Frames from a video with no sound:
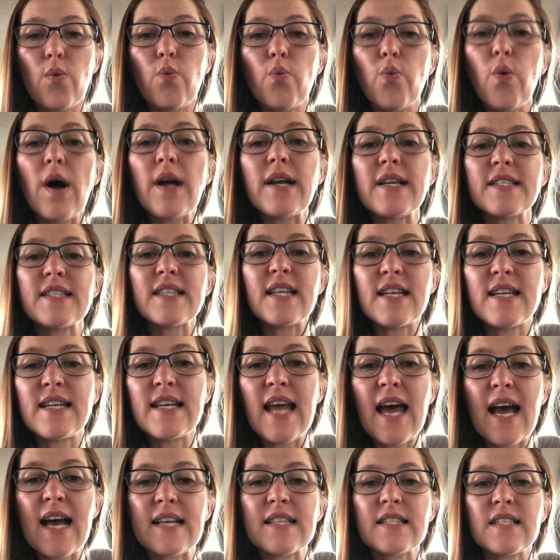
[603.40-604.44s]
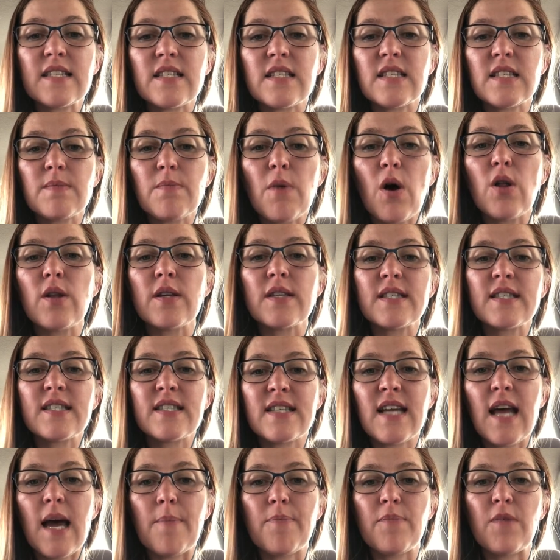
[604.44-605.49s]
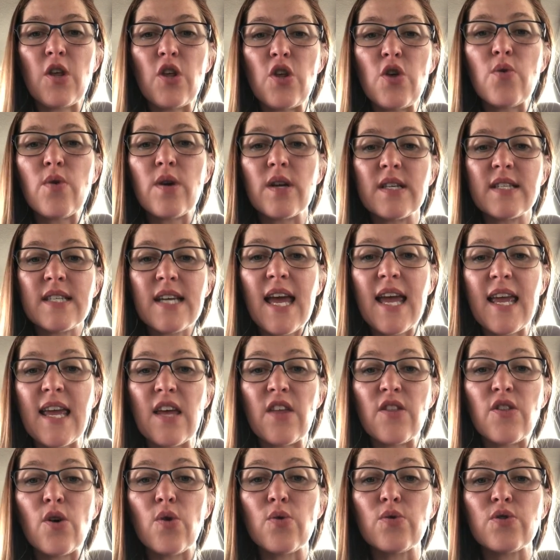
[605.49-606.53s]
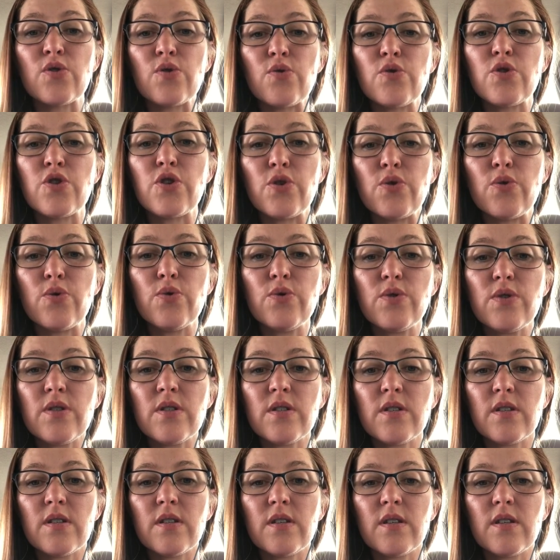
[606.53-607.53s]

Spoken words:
What is the next smallest step that you can take in those new shoes